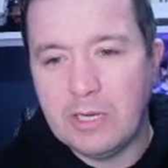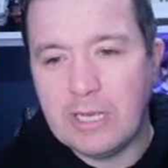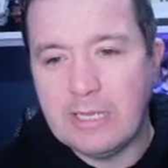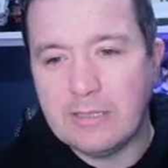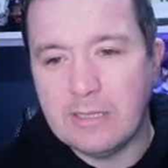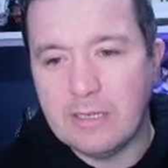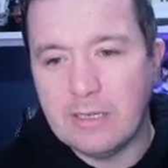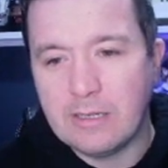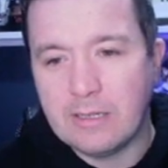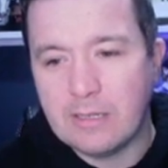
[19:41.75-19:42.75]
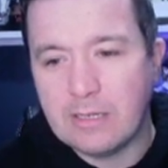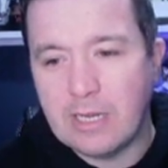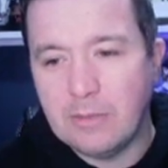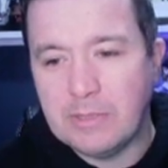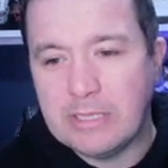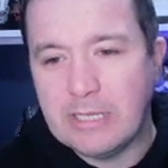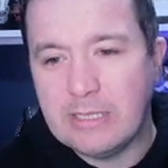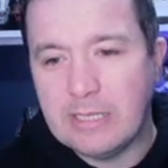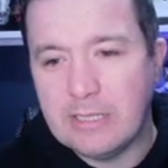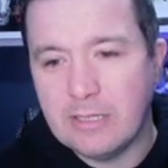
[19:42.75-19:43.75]
against uh,
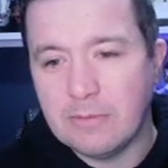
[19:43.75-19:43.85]
Karmiotissa.